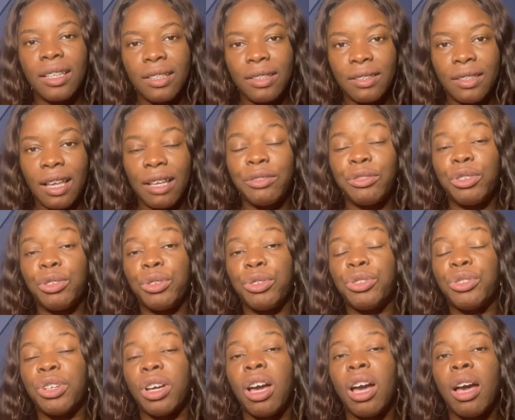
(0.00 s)
does your
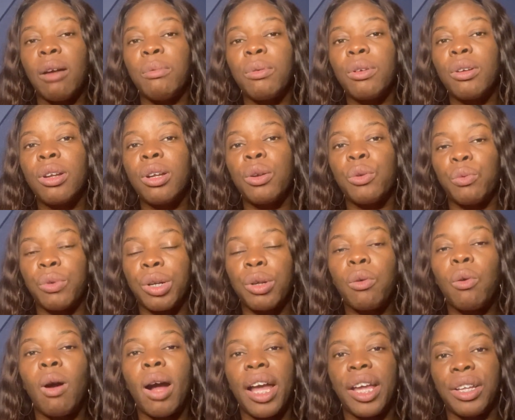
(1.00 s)
job
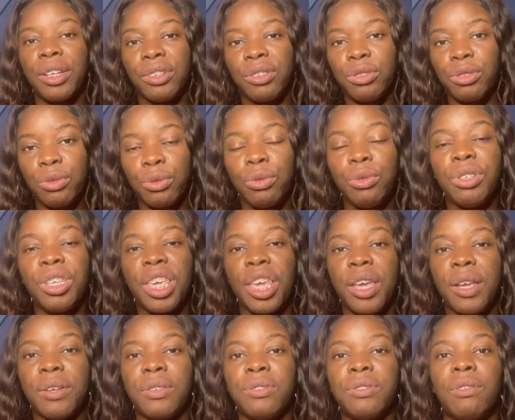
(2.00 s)
require 2
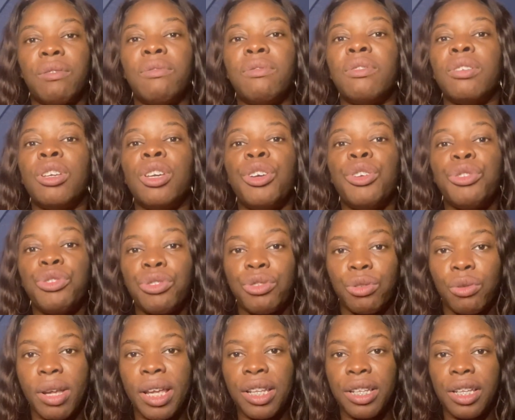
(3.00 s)
years of
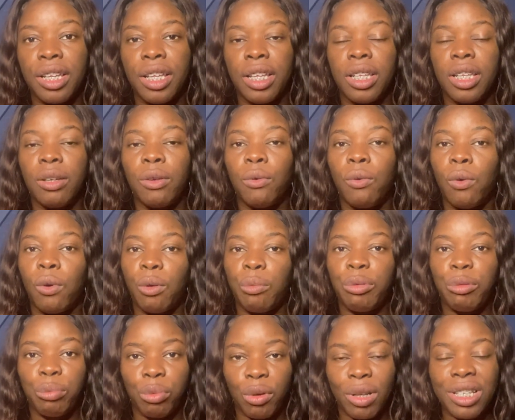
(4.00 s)
training or
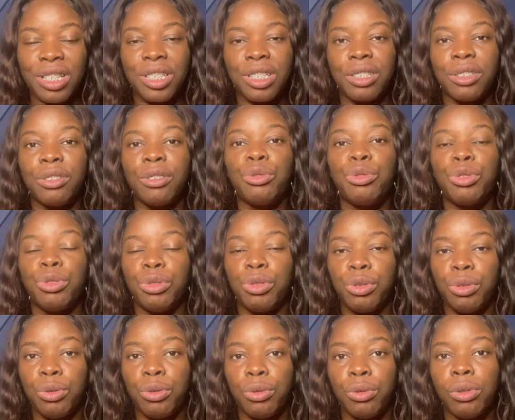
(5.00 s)
preparation to
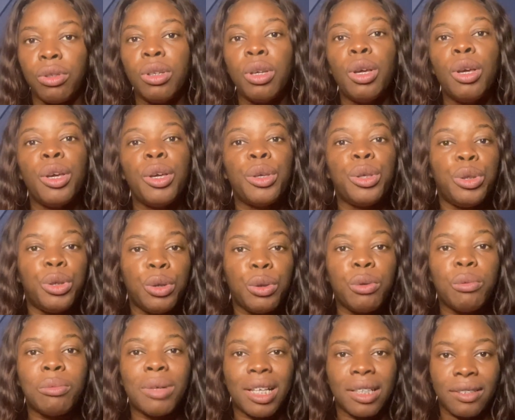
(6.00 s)
do, you
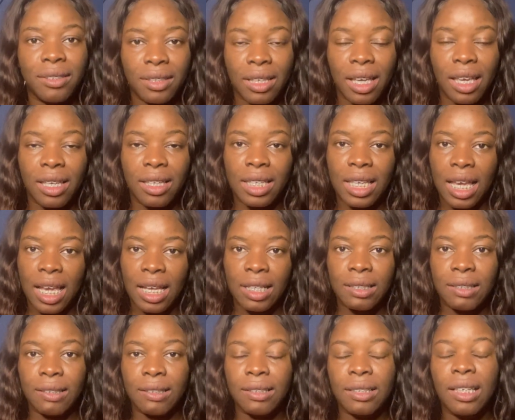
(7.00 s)
must say
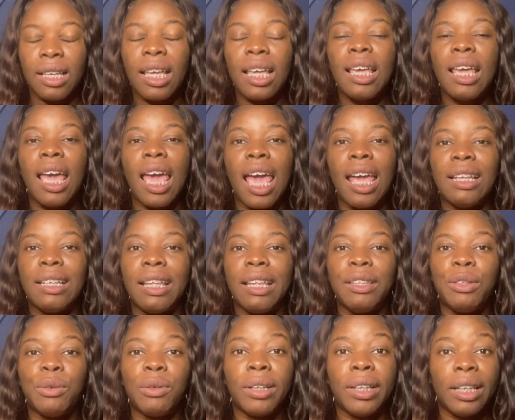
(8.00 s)
yes, and then
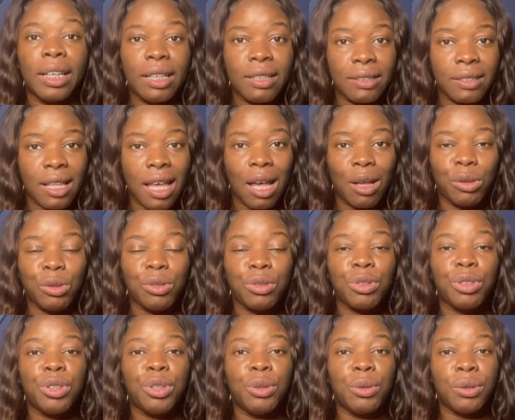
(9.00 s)
you list out
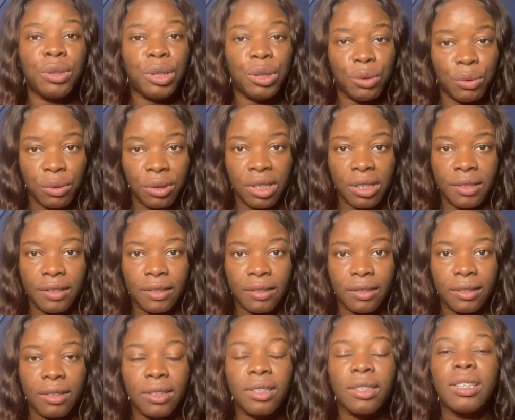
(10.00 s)
your duties
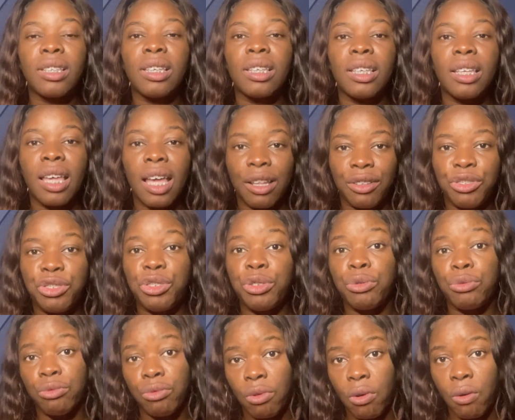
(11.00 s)
at your
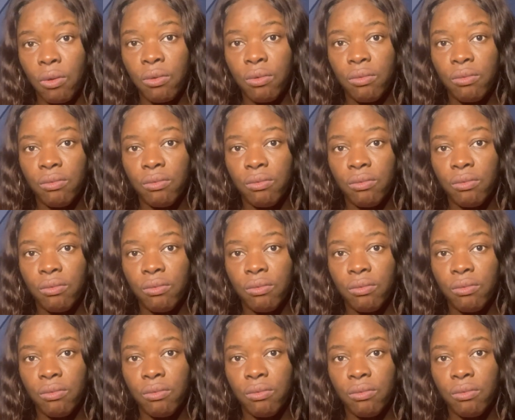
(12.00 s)
role.